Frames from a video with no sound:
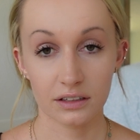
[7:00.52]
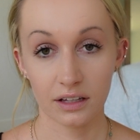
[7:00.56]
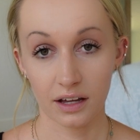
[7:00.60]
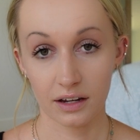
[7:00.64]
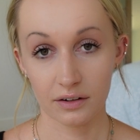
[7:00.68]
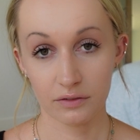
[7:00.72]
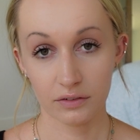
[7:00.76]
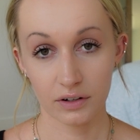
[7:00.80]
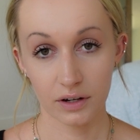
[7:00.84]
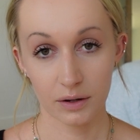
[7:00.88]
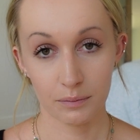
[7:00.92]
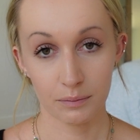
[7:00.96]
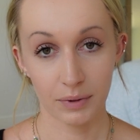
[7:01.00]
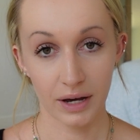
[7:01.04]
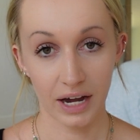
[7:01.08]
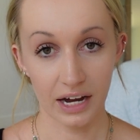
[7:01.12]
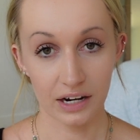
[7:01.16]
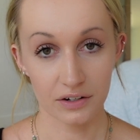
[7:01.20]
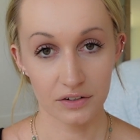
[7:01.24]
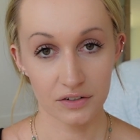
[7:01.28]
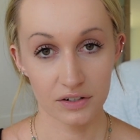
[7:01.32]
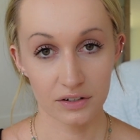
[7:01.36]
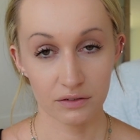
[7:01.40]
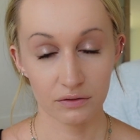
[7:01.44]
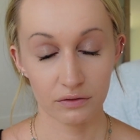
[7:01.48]
lot of
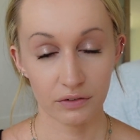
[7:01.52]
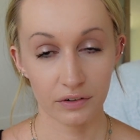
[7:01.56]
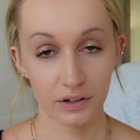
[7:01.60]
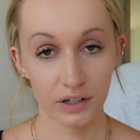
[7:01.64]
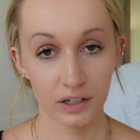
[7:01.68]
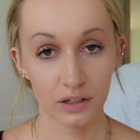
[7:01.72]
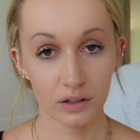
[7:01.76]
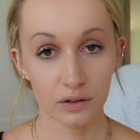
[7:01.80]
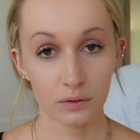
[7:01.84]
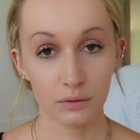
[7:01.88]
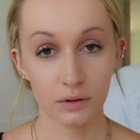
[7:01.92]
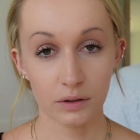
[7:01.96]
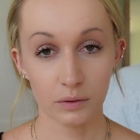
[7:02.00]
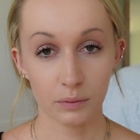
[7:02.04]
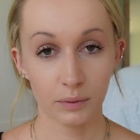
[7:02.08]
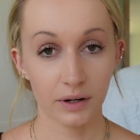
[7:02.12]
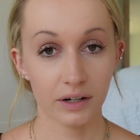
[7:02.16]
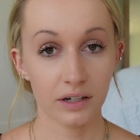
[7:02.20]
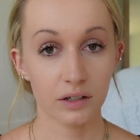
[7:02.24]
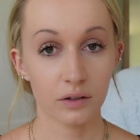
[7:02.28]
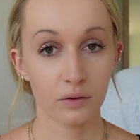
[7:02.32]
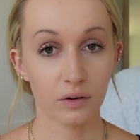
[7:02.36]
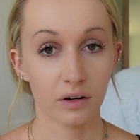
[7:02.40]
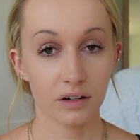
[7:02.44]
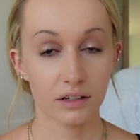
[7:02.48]
compassion for you with where
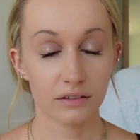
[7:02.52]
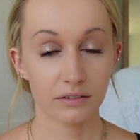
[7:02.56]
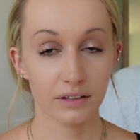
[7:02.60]
you are